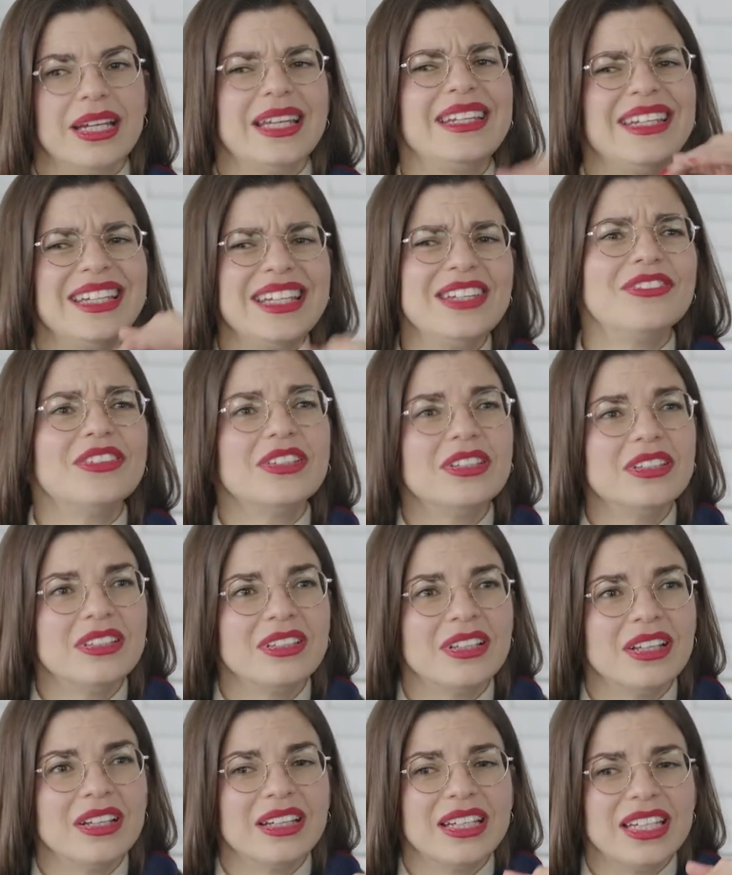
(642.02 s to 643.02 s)
And
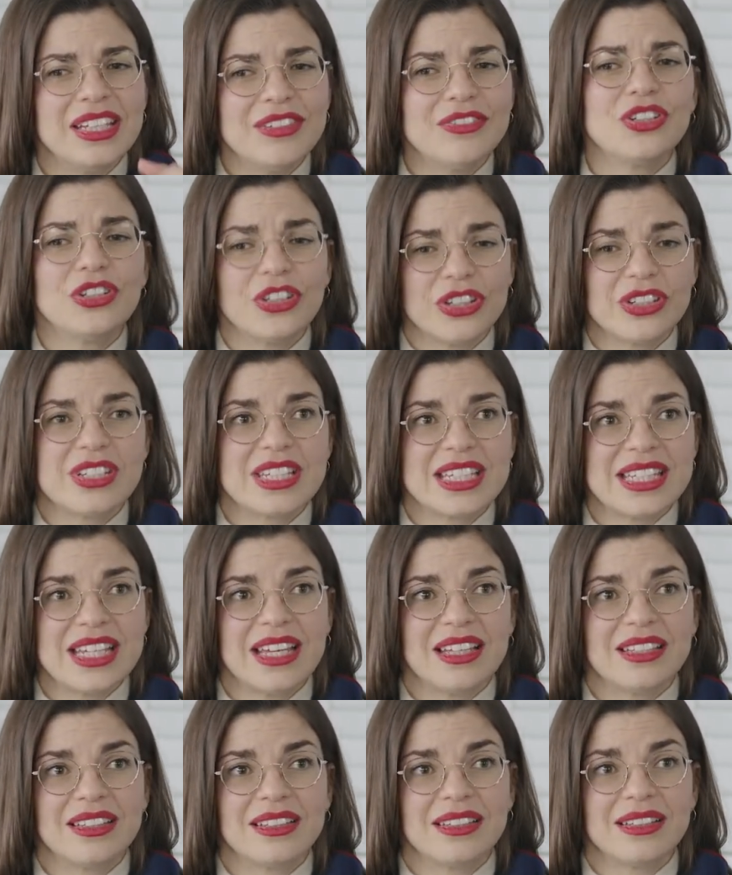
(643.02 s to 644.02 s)
even on the
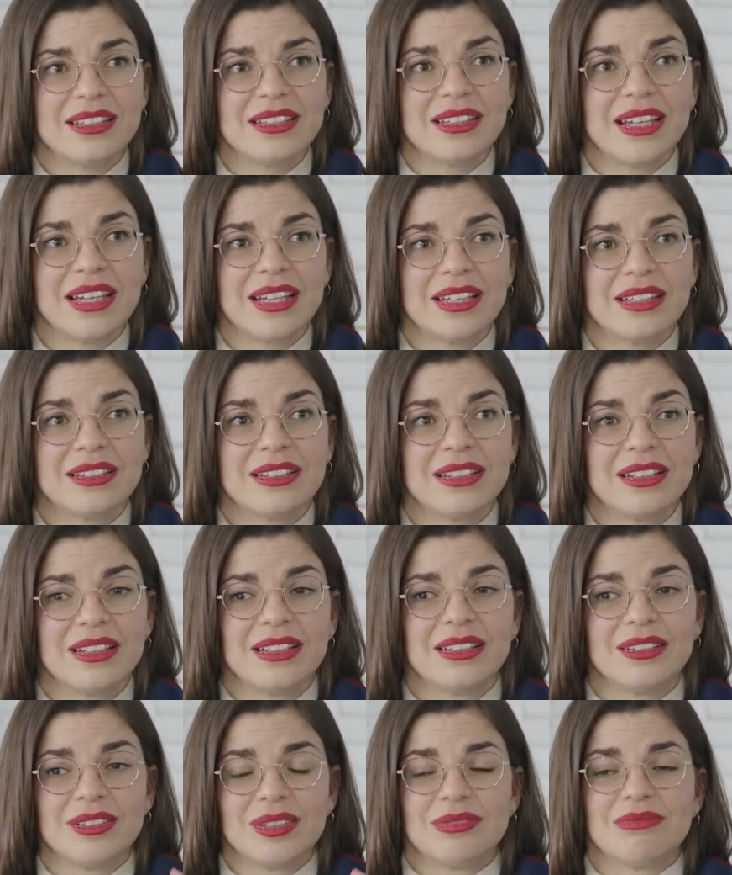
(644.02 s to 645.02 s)
set, like,
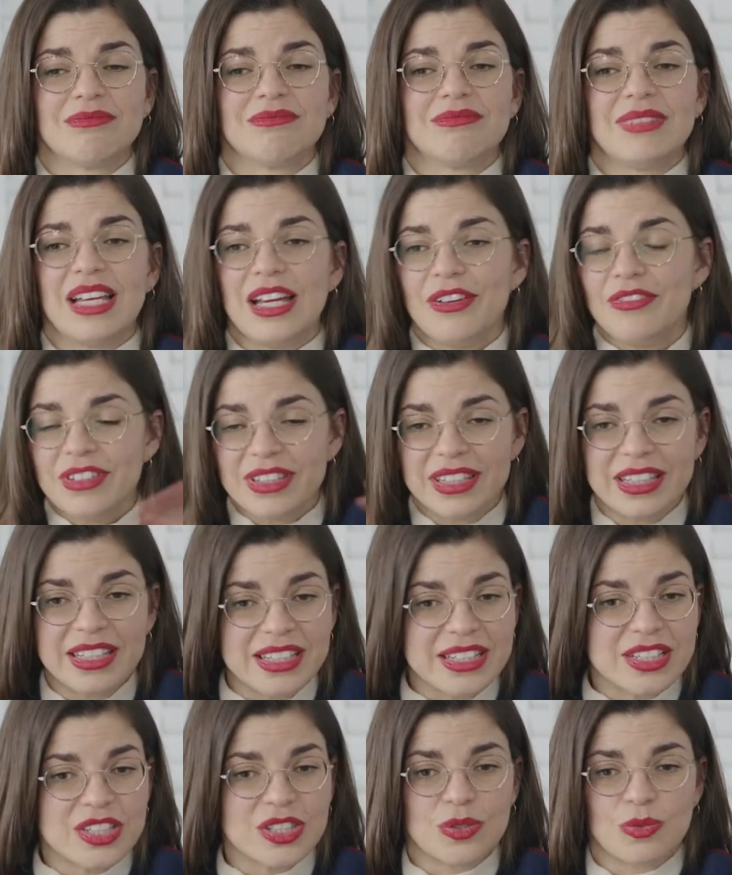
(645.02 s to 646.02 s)
everything
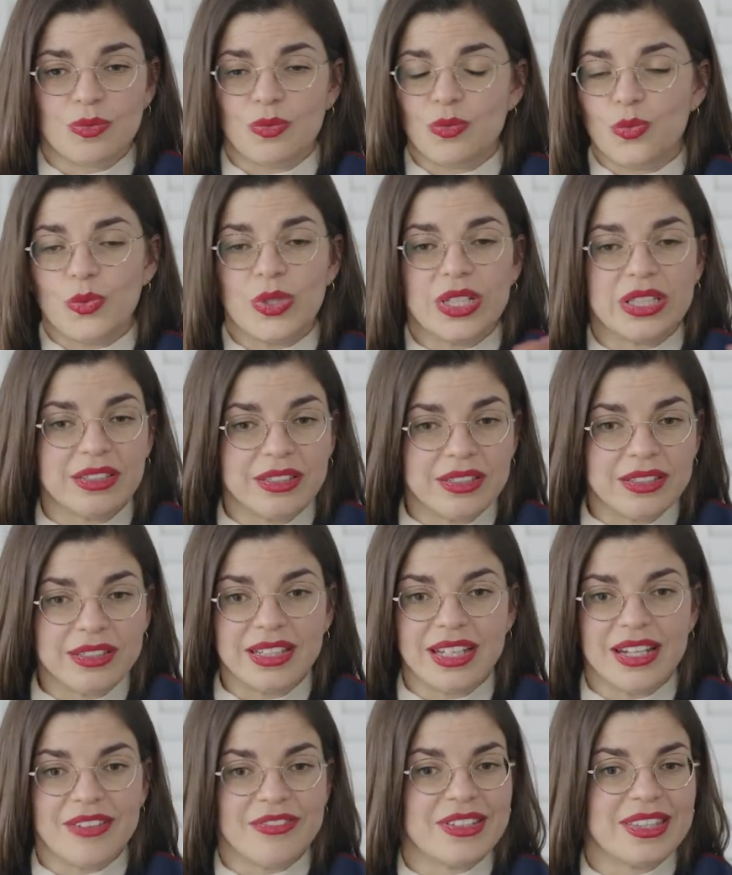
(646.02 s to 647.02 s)
is
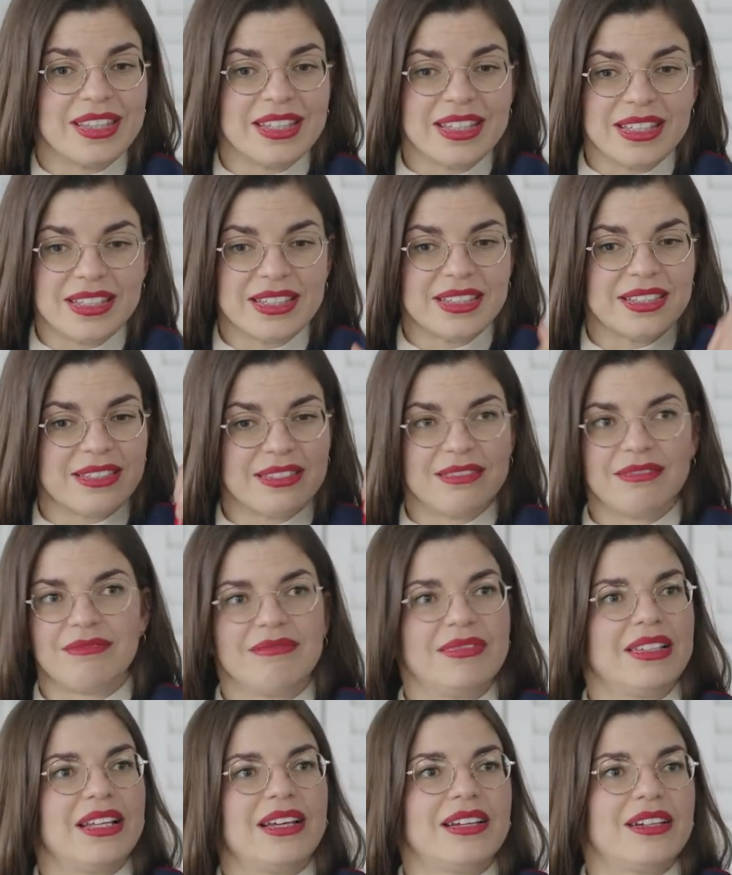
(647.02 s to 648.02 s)
written, everything is,
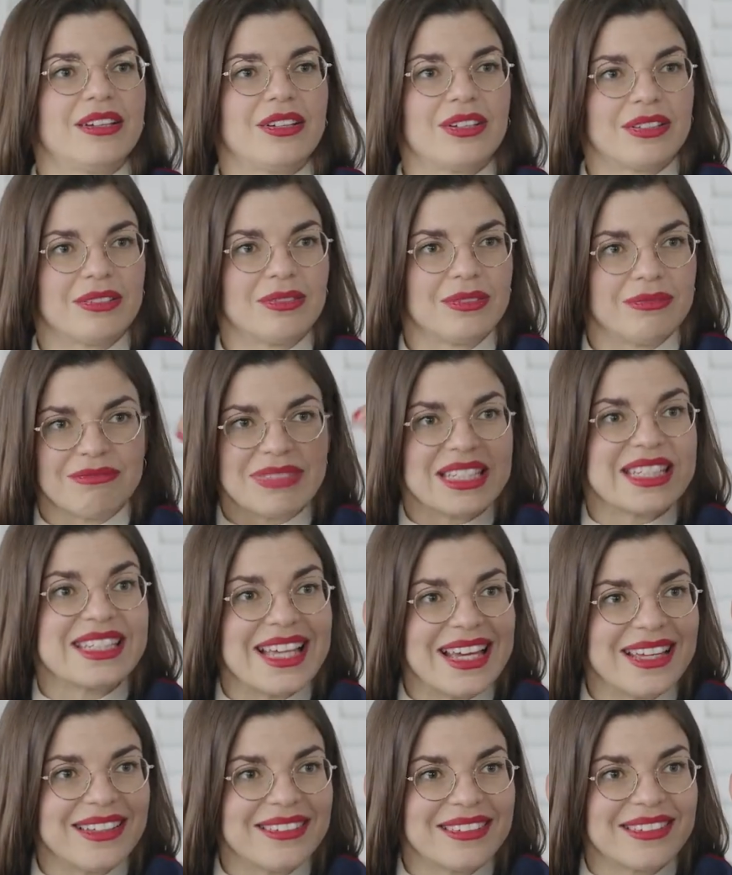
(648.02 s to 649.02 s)
like,
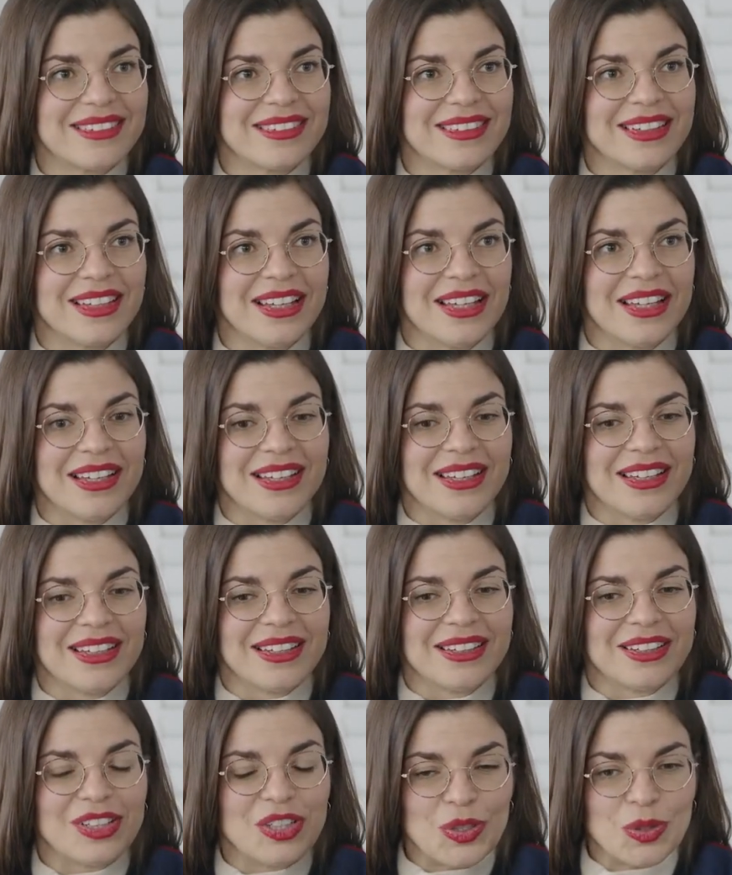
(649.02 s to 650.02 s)
set.
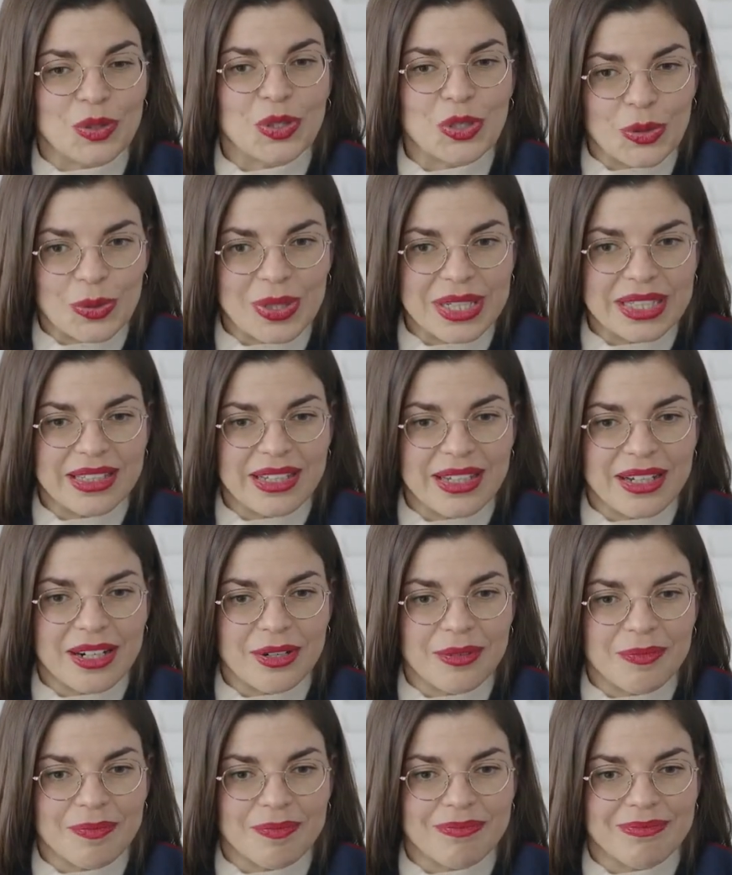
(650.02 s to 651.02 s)
You're going
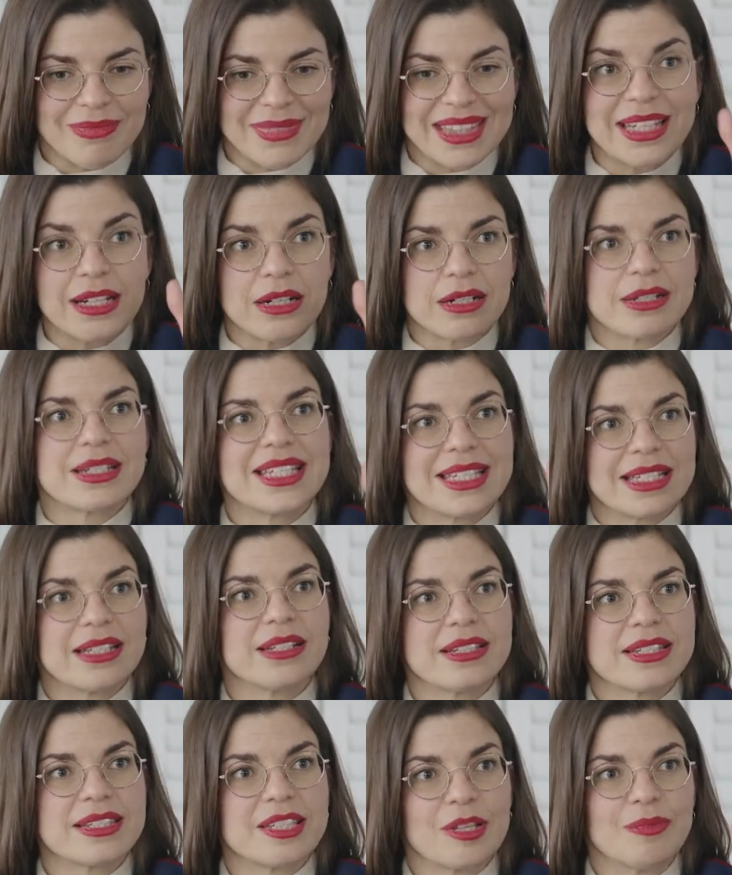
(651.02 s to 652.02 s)
there, there's
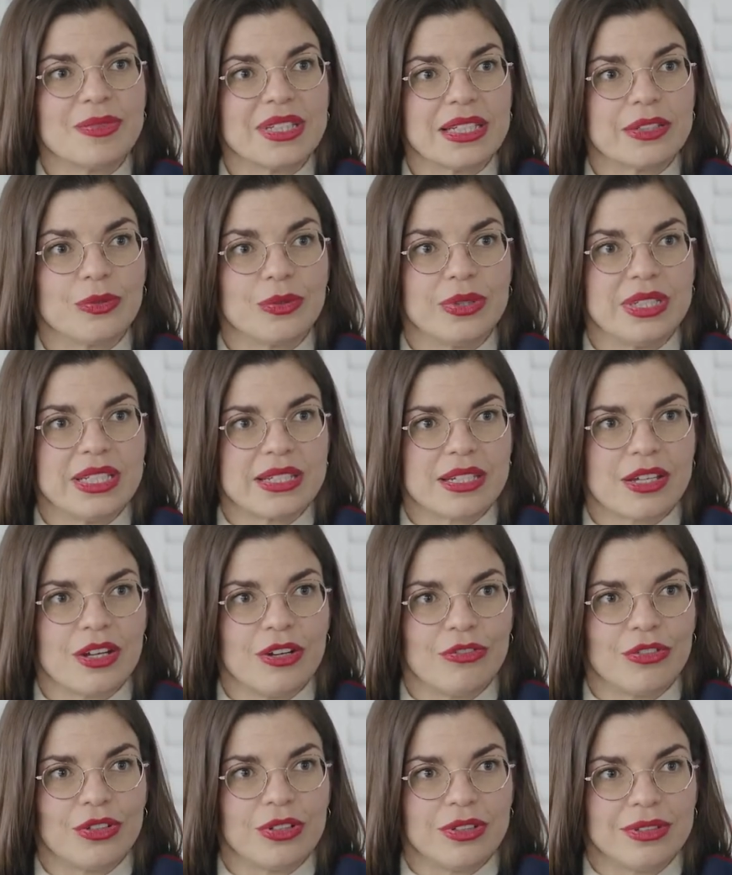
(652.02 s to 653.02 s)
still something to discover